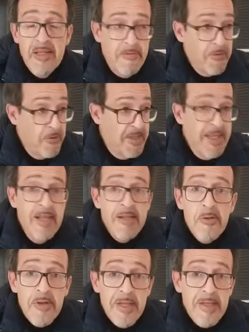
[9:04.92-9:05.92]
for
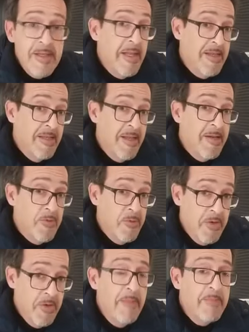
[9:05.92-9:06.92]
centuries, they start to
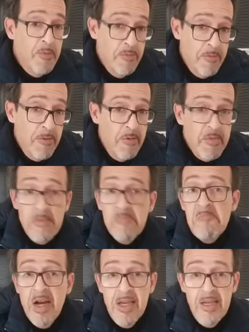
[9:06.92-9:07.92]
come to Rome
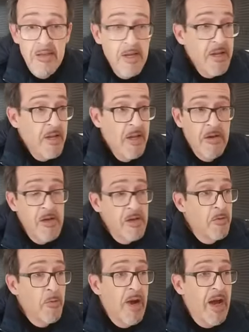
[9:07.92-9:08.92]
by
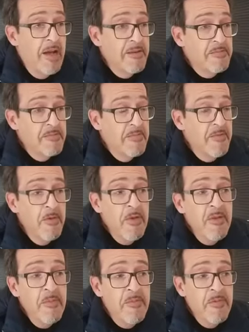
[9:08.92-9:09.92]
one
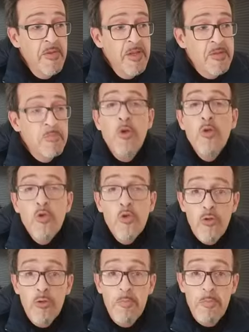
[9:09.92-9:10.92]
in small
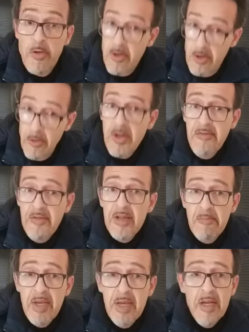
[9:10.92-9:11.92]
group or even
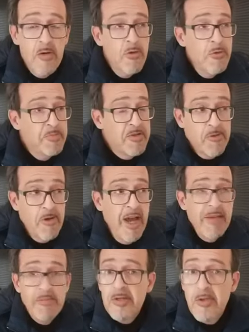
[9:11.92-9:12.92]
in bigger groups,
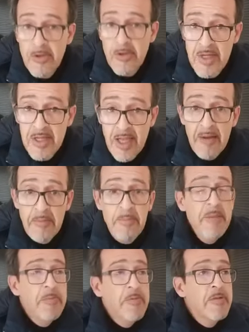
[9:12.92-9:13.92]
tribes or entire
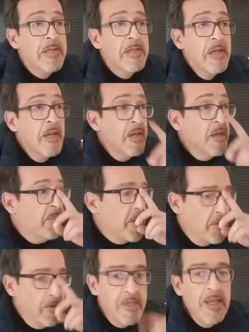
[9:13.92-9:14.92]
peoples,
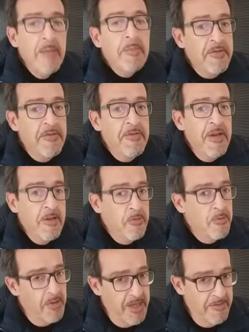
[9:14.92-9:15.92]
because they prefer to
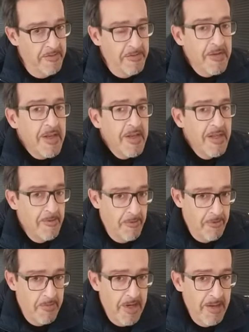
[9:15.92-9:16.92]
live in the
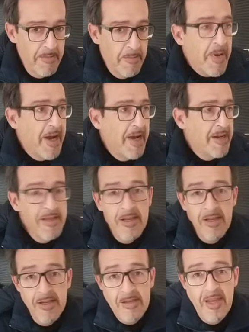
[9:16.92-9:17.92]
Roman Empire.
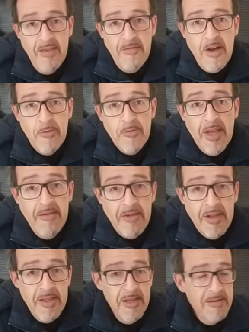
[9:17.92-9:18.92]
They found
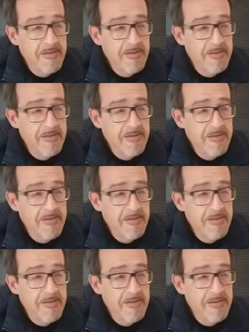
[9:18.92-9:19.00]
everything,